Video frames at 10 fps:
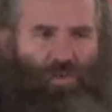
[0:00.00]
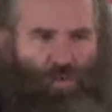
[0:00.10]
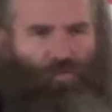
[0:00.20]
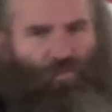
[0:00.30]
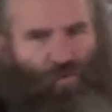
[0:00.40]

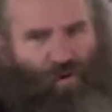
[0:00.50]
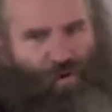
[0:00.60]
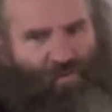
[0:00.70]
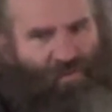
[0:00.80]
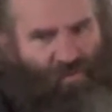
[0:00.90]

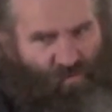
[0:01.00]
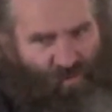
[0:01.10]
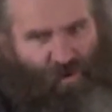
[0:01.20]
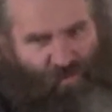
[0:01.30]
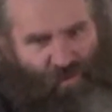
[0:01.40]
uniforms, their
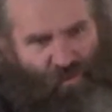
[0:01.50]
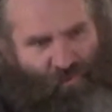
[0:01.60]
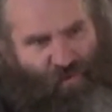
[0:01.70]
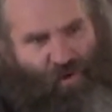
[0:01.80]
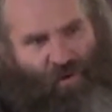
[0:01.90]
Trump
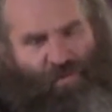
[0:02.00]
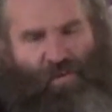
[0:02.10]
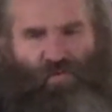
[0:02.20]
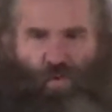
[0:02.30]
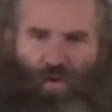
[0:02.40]
uniforms.
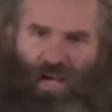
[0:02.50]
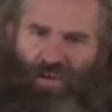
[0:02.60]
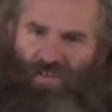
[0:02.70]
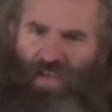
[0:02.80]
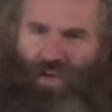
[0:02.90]
They're just going house to